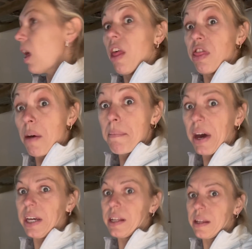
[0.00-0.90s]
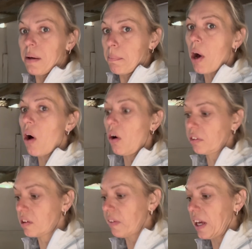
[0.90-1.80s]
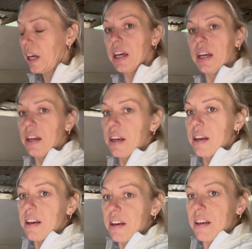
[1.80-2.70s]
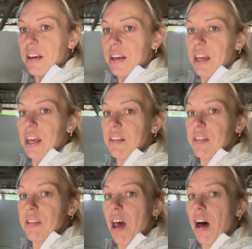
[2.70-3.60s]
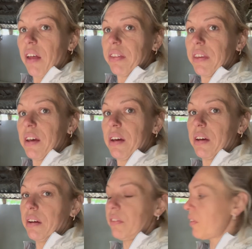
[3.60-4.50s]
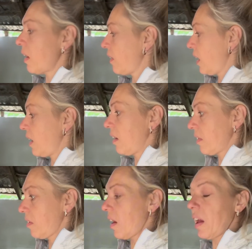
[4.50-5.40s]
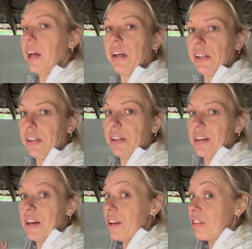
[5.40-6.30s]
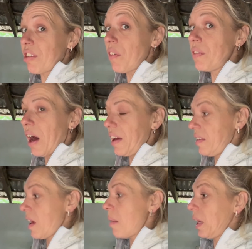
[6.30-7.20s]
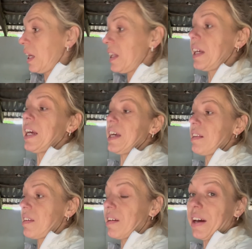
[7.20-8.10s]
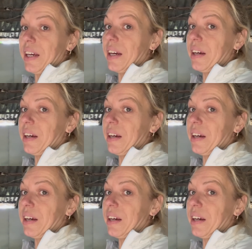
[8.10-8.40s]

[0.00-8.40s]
the main part of it is done, ready. As I say, Donut is coming in here today,